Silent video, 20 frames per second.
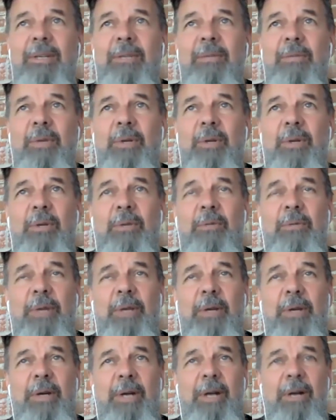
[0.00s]
for you to
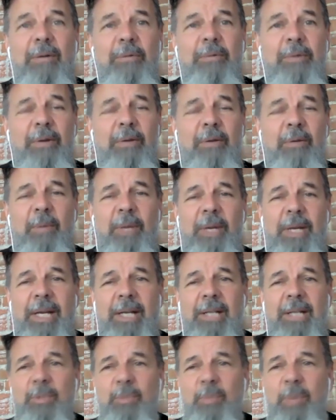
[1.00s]
figure it out for everybody
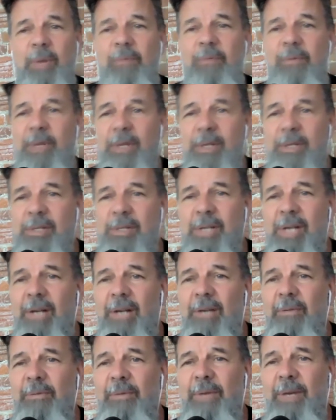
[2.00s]
else but for
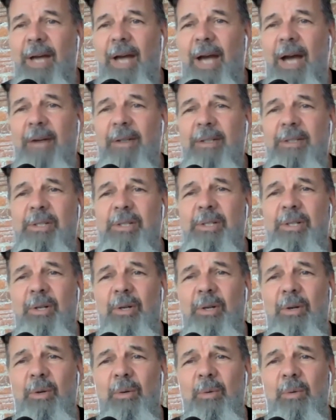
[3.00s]
yourself how did you
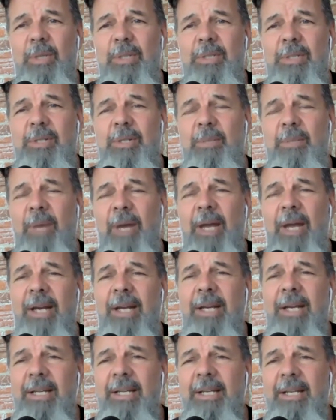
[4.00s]
know it was
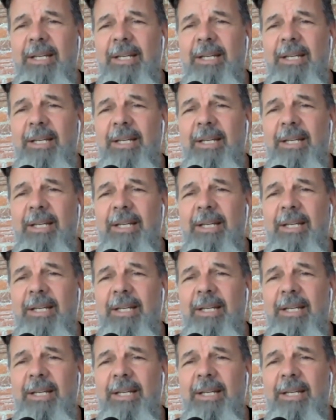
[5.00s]
demonic